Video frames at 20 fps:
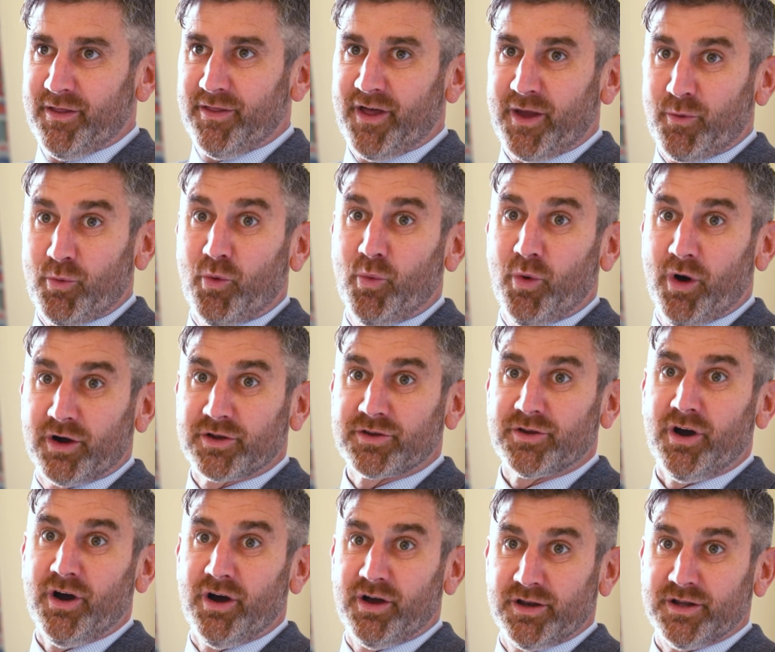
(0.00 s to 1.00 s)
They will work
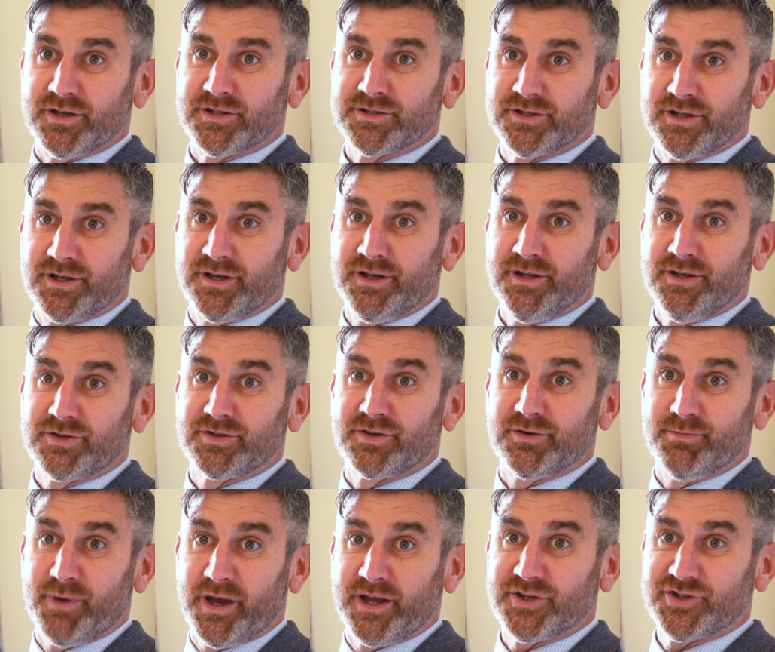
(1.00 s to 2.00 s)
tirelessly
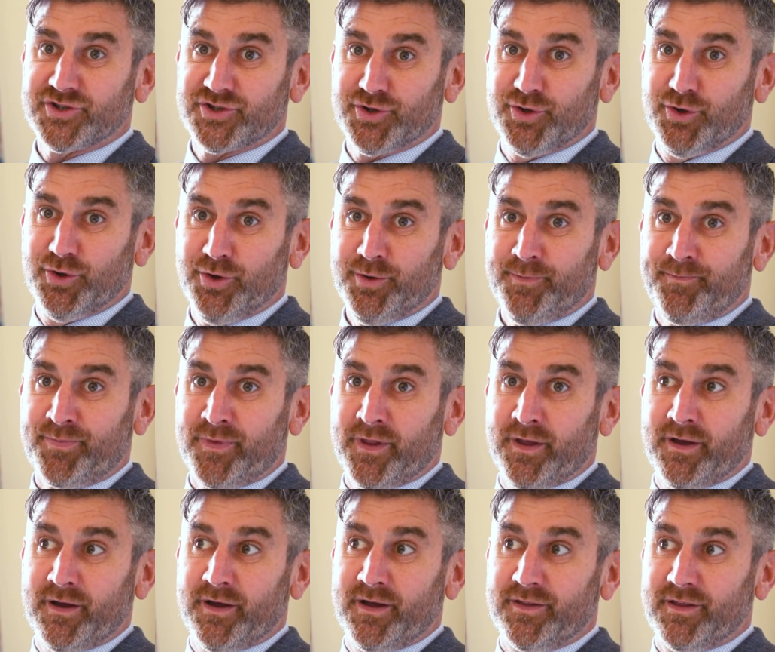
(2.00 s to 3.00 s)
to make sure
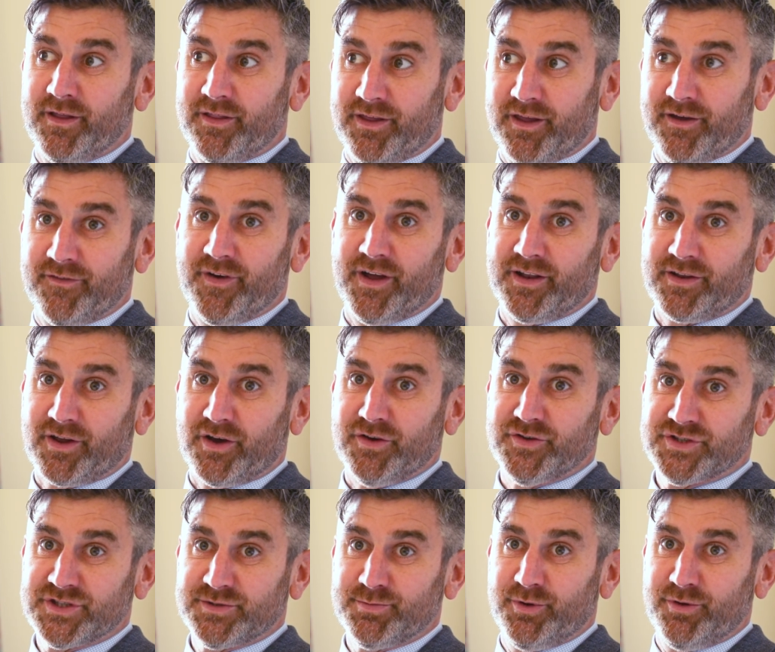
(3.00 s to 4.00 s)
that the event
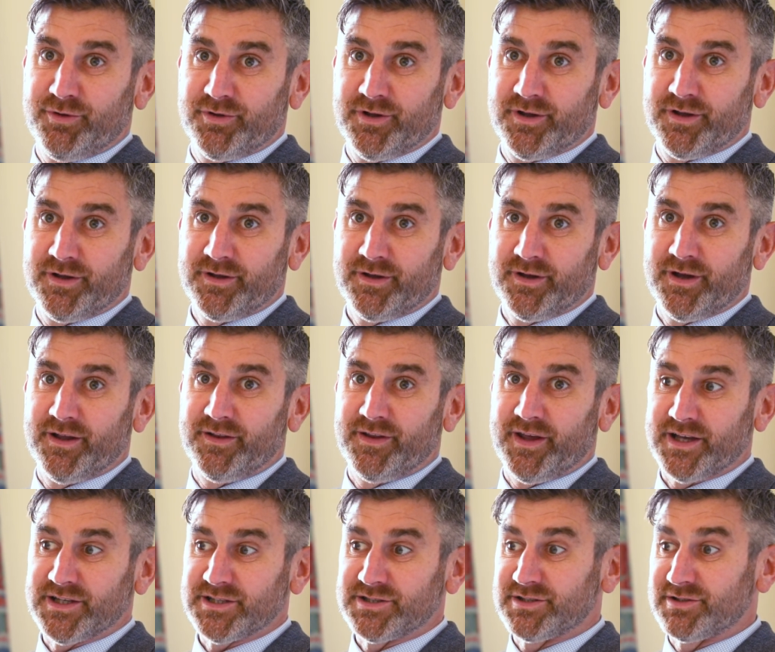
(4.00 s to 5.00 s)
goes smoothly, and
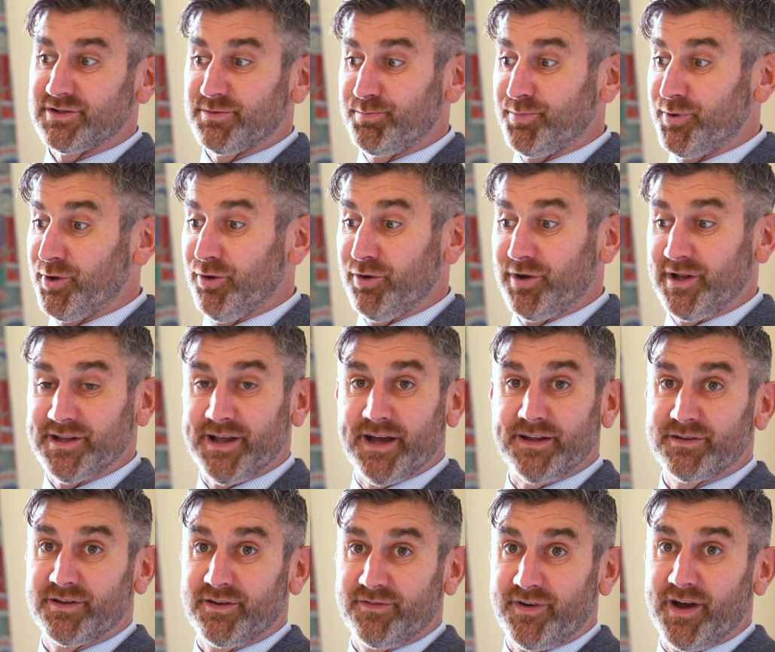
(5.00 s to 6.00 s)
that is purely
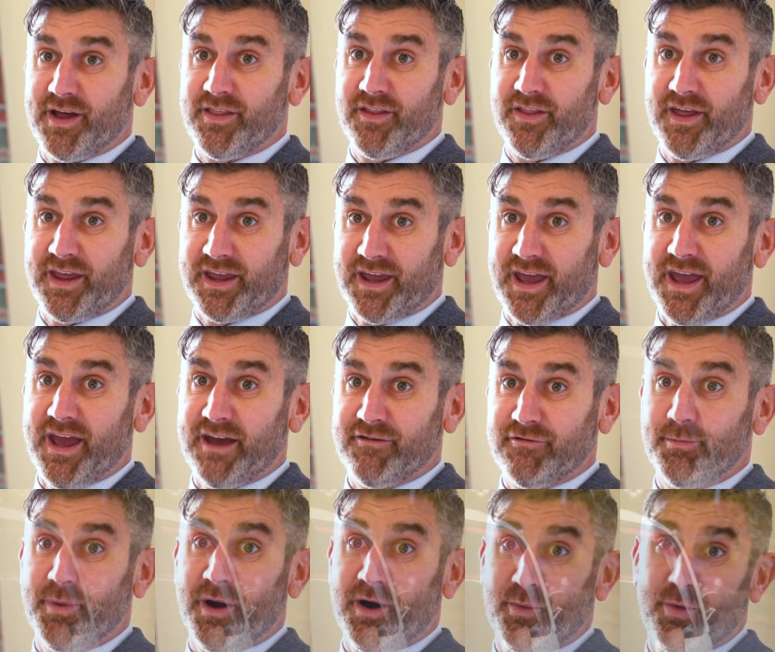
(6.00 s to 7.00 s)
down to the fact that they care
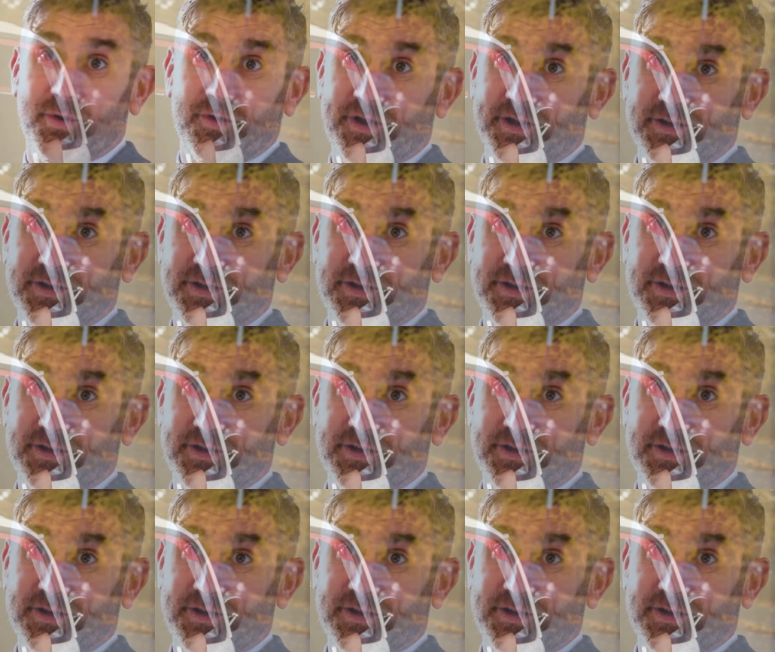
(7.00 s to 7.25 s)
about what